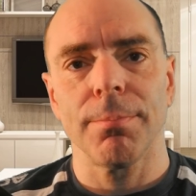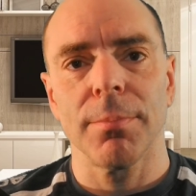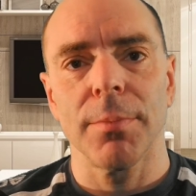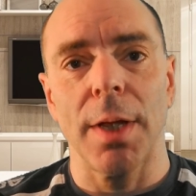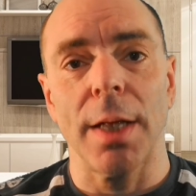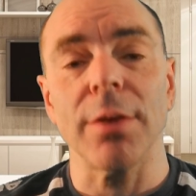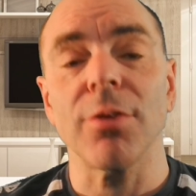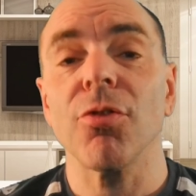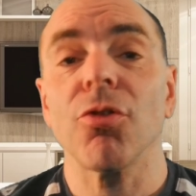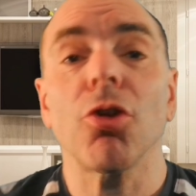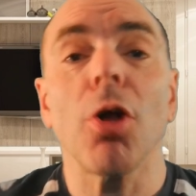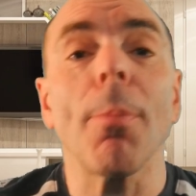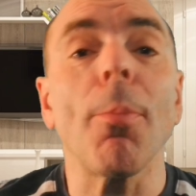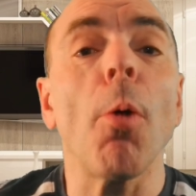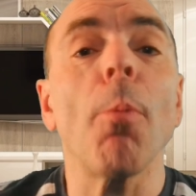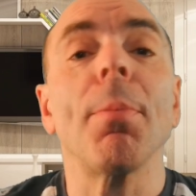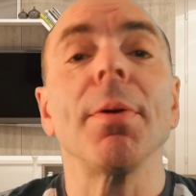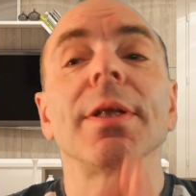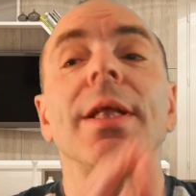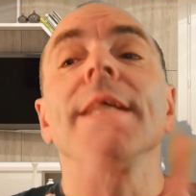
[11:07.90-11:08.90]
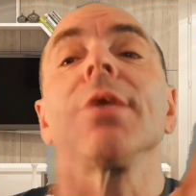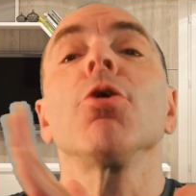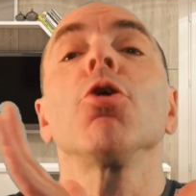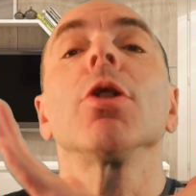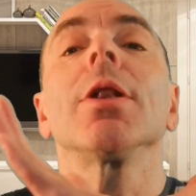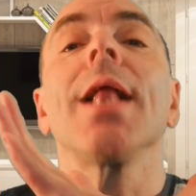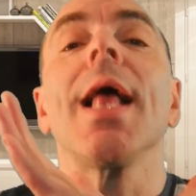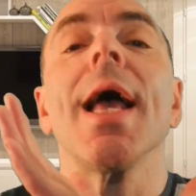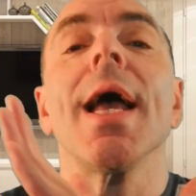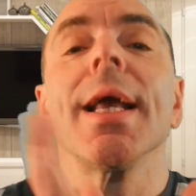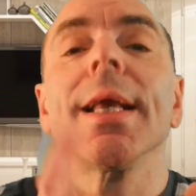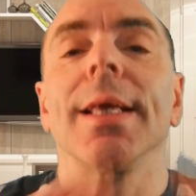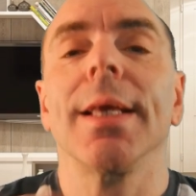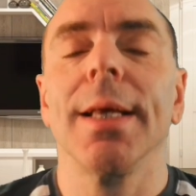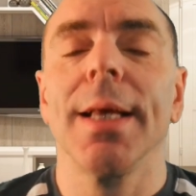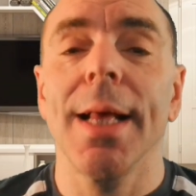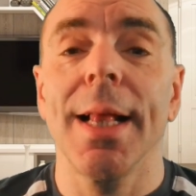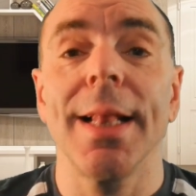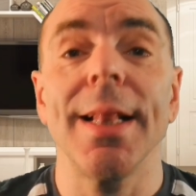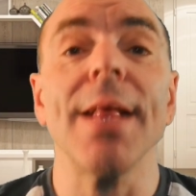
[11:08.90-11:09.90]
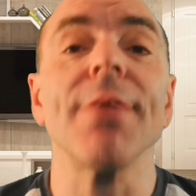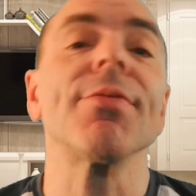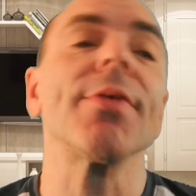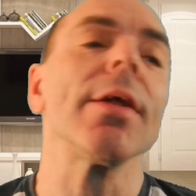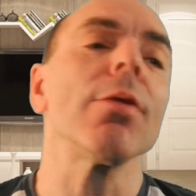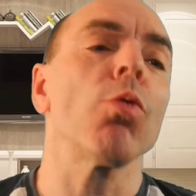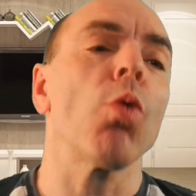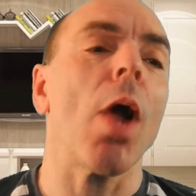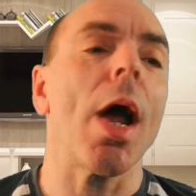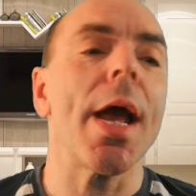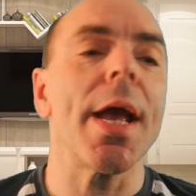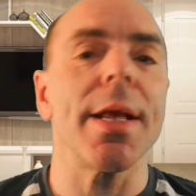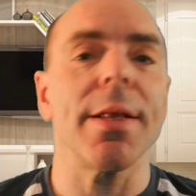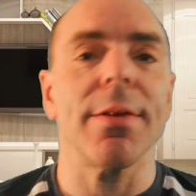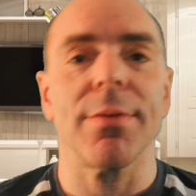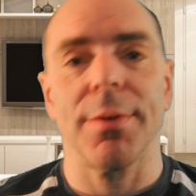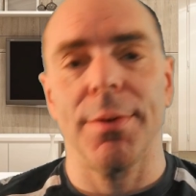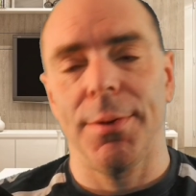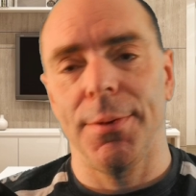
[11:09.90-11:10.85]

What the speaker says: And stop opening your leg left and right.